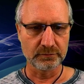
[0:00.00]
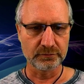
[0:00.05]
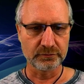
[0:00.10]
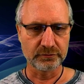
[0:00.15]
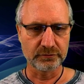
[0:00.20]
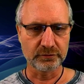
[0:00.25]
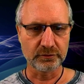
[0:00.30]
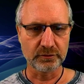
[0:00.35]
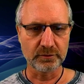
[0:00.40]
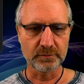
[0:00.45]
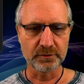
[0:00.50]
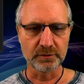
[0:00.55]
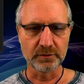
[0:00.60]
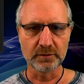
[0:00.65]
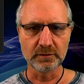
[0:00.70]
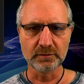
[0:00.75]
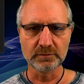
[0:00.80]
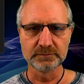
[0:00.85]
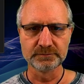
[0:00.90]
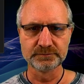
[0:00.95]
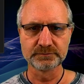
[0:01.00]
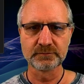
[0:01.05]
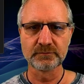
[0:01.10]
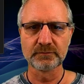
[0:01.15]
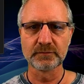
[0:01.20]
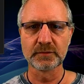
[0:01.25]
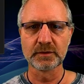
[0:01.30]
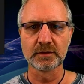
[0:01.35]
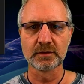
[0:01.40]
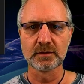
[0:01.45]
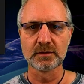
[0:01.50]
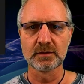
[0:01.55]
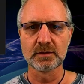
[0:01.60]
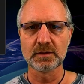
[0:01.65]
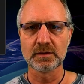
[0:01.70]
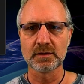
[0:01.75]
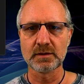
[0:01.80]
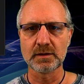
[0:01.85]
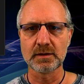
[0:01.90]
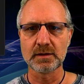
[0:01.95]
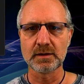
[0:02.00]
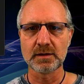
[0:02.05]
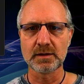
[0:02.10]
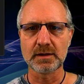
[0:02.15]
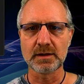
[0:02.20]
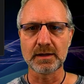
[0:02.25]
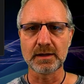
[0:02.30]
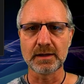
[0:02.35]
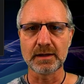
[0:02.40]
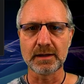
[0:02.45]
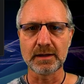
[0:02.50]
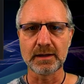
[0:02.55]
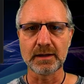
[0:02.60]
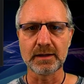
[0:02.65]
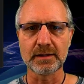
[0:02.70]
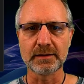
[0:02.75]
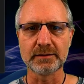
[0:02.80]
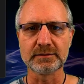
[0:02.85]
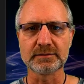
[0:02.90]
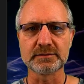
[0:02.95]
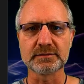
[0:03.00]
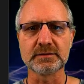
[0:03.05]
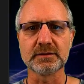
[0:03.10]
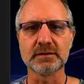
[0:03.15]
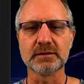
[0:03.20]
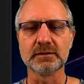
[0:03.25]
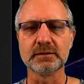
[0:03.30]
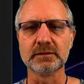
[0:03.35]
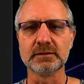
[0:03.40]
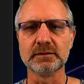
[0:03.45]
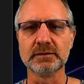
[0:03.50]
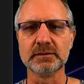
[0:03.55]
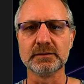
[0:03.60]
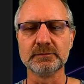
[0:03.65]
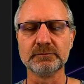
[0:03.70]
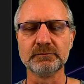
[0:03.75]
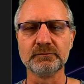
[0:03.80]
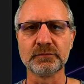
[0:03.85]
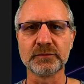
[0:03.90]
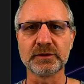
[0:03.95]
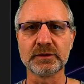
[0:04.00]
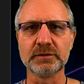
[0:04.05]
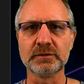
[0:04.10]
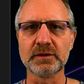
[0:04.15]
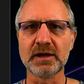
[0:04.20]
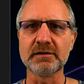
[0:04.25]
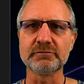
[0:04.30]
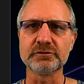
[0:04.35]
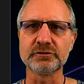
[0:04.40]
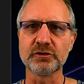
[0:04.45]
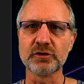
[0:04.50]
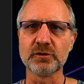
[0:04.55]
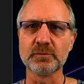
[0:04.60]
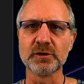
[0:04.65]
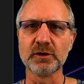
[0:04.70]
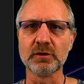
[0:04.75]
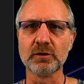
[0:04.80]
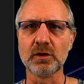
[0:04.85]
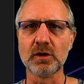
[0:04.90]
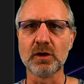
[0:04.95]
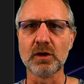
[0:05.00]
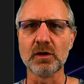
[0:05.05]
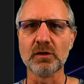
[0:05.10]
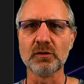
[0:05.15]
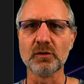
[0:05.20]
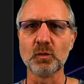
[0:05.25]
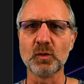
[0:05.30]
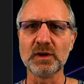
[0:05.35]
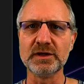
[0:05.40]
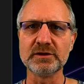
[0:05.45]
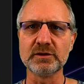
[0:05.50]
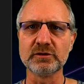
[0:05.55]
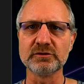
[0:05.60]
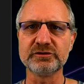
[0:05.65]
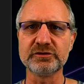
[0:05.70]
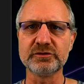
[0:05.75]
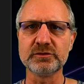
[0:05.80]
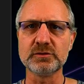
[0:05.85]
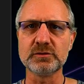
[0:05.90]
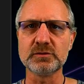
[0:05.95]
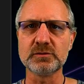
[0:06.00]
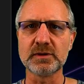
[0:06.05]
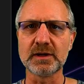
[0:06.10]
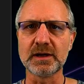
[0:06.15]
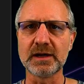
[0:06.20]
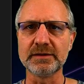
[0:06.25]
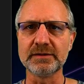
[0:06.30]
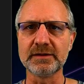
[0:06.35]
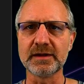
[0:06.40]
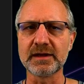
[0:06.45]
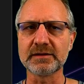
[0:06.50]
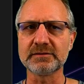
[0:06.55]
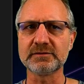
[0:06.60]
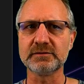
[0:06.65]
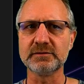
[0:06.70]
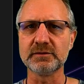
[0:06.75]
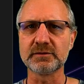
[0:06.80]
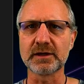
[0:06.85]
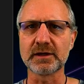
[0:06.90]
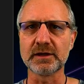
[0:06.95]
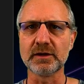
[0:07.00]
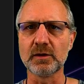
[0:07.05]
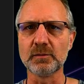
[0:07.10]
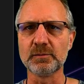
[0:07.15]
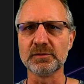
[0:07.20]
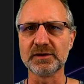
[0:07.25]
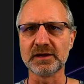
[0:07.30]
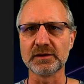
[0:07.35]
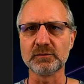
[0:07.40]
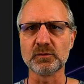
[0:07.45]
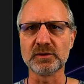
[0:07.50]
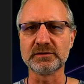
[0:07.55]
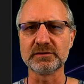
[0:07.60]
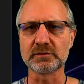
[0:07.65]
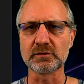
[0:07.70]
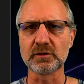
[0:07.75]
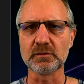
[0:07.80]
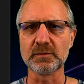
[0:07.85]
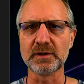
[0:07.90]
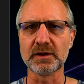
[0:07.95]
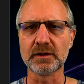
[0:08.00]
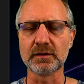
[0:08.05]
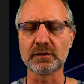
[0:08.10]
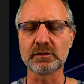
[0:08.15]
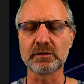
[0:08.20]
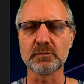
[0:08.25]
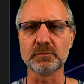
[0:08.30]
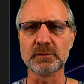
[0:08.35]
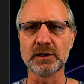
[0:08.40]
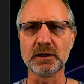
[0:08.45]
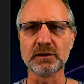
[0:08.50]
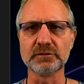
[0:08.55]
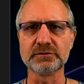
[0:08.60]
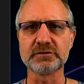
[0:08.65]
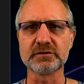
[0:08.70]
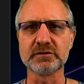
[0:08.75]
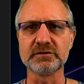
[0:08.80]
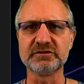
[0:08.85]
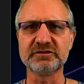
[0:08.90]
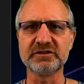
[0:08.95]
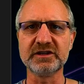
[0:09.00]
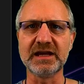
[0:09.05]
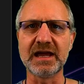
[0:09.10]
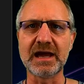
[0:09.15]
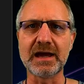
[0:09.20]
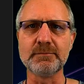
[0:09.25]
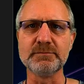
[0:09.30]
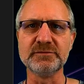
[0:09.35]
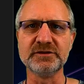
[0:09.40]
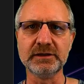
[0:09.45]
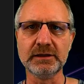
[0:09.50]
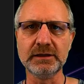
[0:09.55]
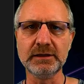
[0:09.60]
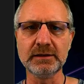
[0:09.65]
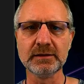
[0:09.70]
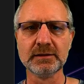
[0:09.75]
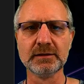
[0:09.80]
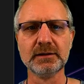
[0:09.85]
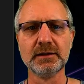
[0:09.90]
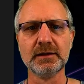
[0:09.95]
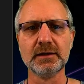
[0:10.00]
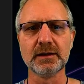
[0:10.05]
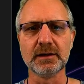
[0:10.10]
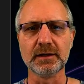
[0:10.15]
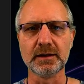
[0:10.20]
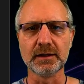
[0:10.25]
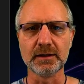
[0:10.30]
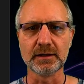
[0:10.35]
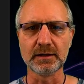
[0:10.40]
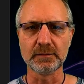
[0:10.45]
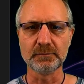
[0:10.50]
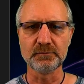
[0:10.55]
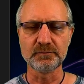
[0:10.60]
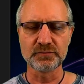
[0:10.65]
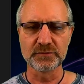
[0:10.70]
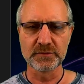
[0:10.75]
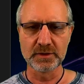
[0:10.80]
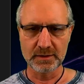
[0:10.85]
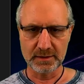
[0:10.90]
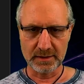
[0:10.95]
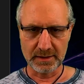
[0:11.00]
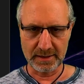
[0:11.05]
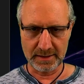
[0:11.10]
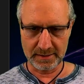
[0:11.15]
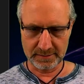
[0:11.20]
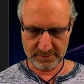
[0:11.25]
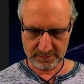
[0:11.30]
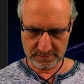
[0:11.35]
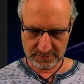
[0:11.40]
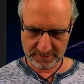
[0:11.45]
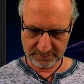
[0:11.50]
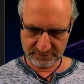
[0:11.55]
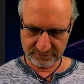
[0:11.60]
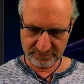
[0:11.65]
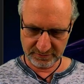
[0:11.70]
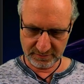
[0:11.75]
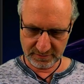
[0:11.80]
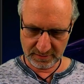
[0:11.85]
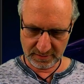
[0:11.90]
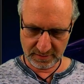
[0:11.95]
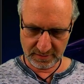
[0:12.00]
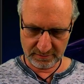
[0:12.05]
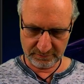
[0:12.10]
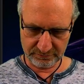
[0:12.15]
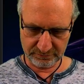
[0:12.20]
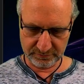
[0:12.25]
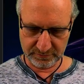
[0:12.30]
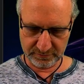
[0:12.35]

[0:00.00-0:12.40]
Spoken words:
terminal, and you have a terminal on Windows too, and that you can open that with the command cmd, and let's see if